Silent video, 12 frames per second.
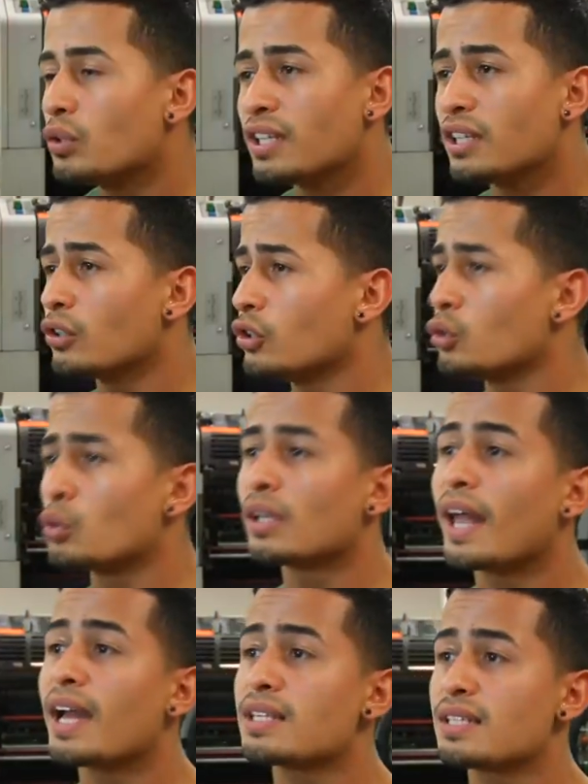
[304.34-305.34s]
you could either
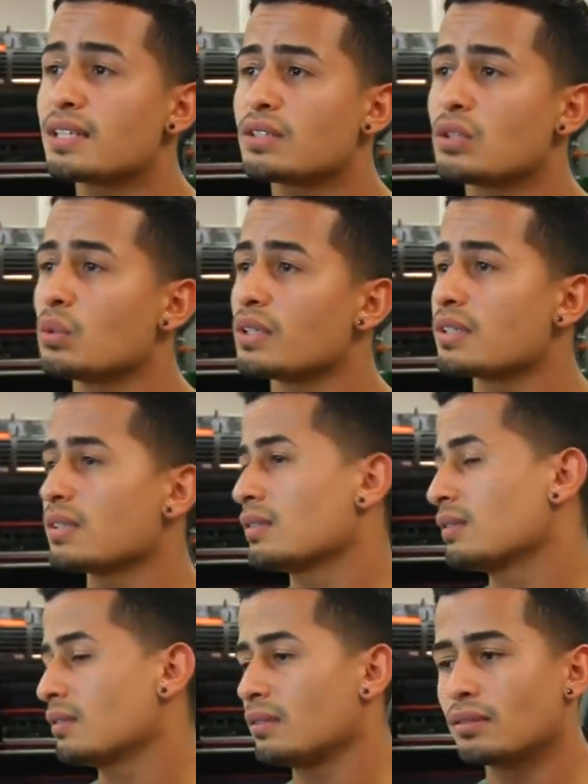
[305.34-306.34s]
utilize it to its
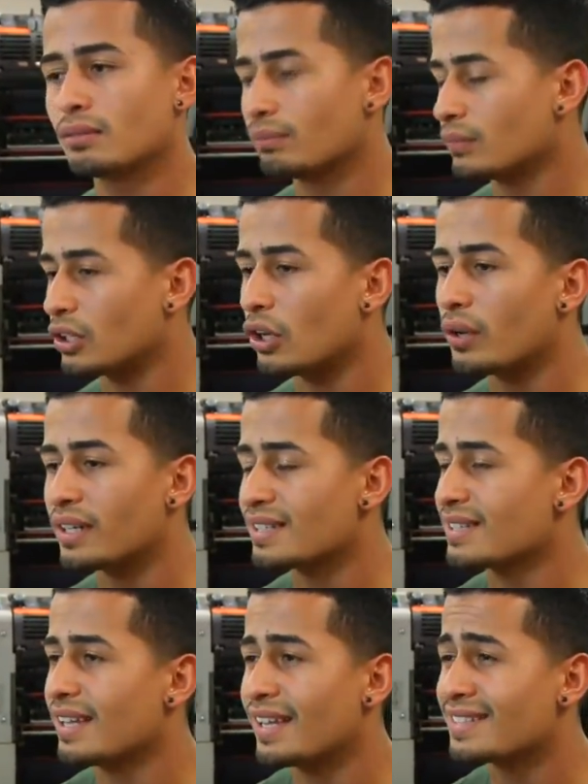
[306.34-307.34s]
you know in
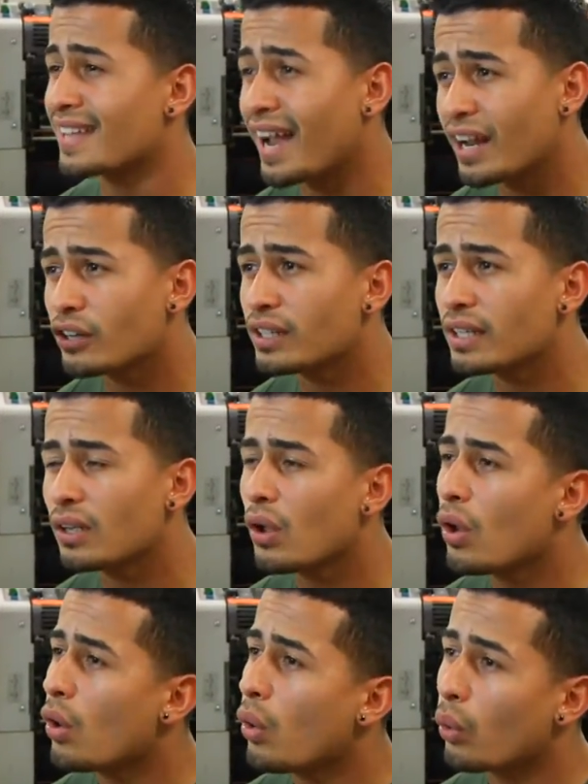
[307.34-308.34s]
its entirety
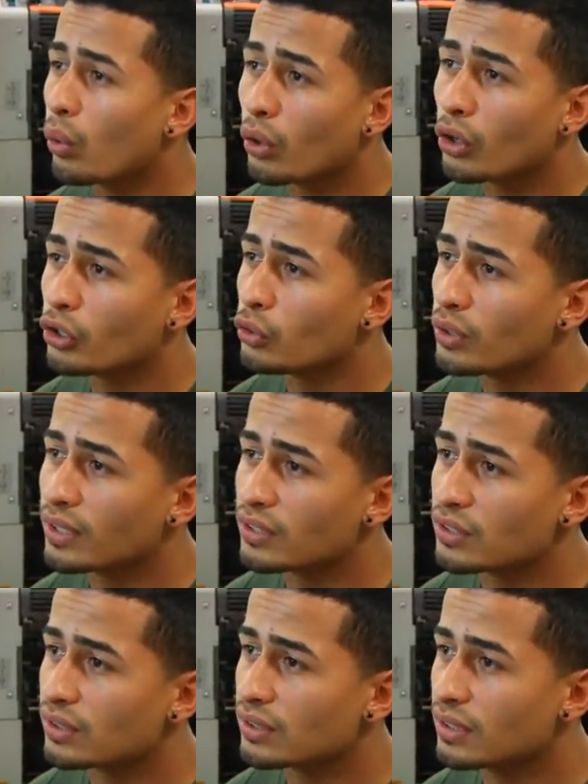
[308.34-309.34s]
or you
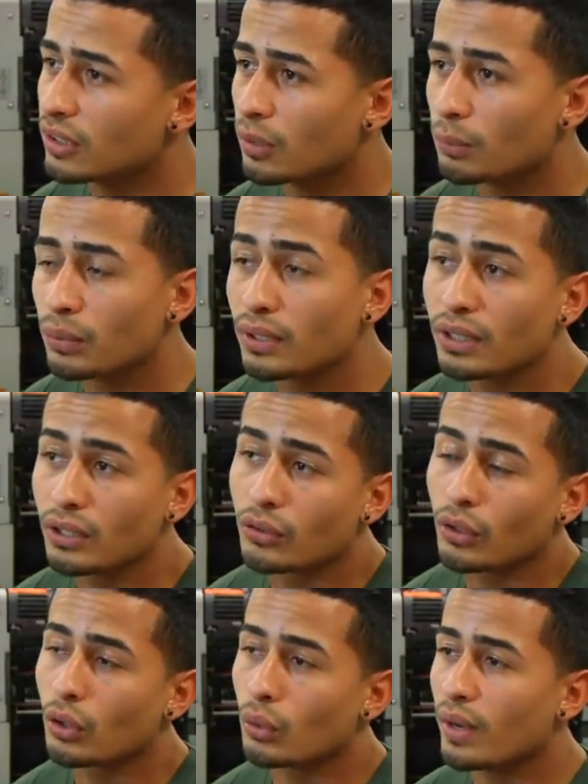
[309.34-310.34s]
can just completely
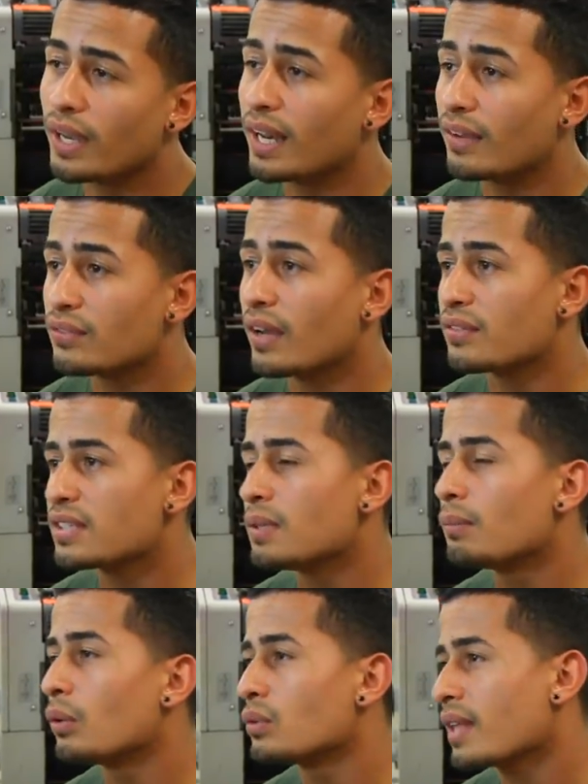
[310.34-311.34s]
throw it away. And I've, I've
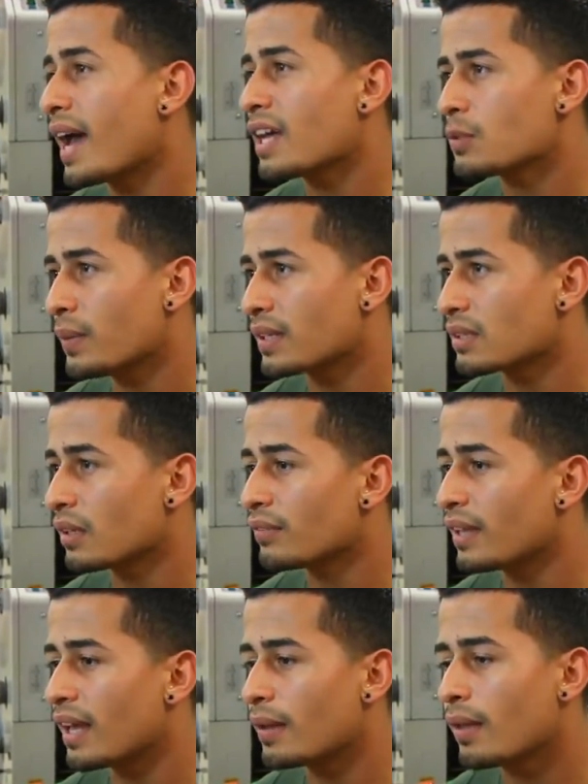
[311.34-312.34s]
seen both aspects
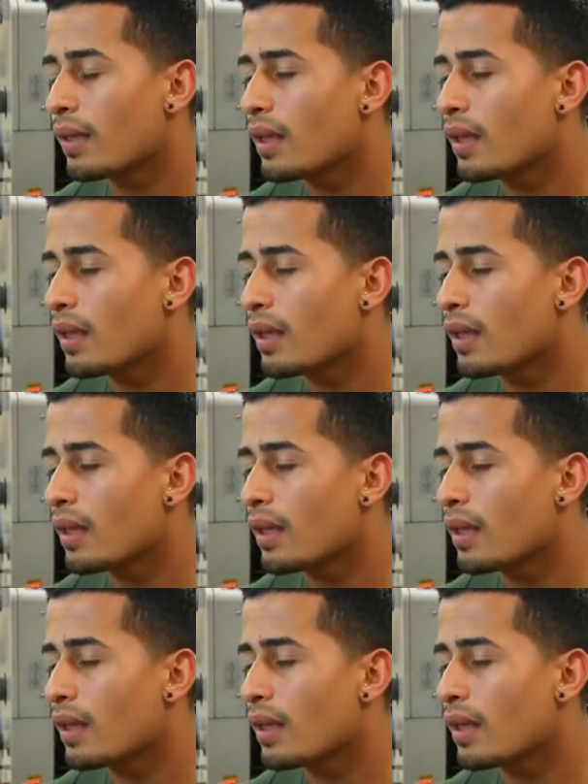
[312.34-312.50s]
of that.